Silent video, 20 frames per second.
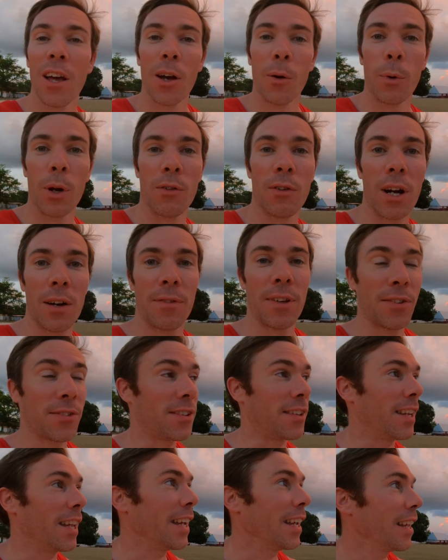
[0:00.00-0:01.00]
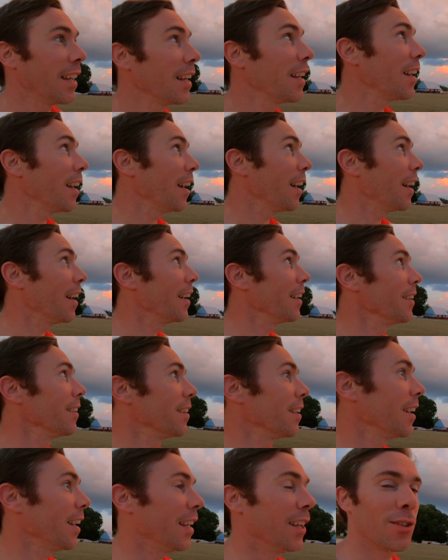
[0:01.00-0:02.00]
we arrived yesterday and
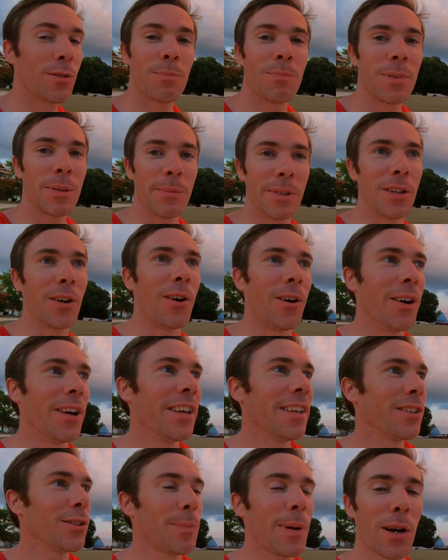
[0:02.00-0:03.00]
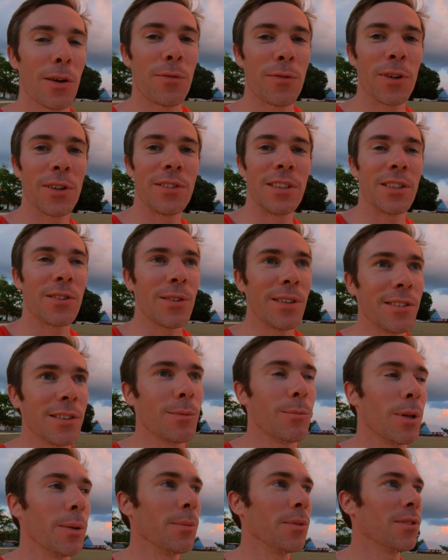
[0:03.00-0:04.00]
it's blimmin' hot. It's about 30 degrees at the
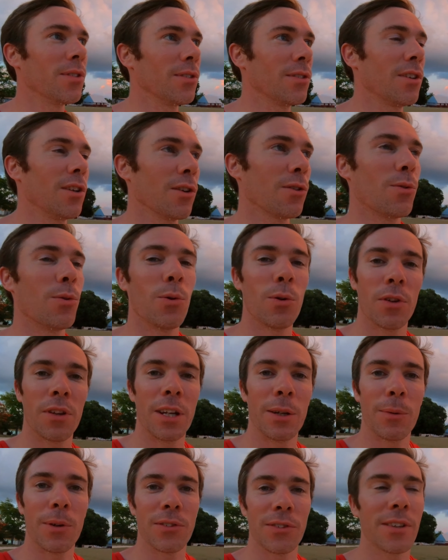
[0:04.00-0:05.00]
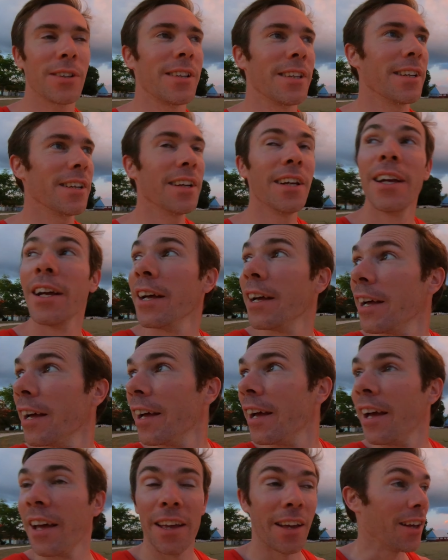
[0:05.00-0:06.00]
moment, so it's a lot cooler than it was earlier.
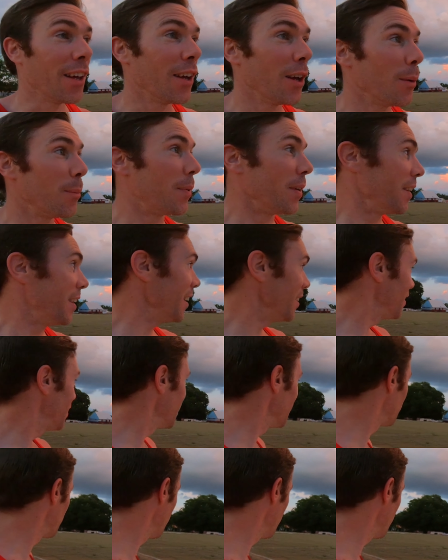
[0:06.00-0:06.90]
But this is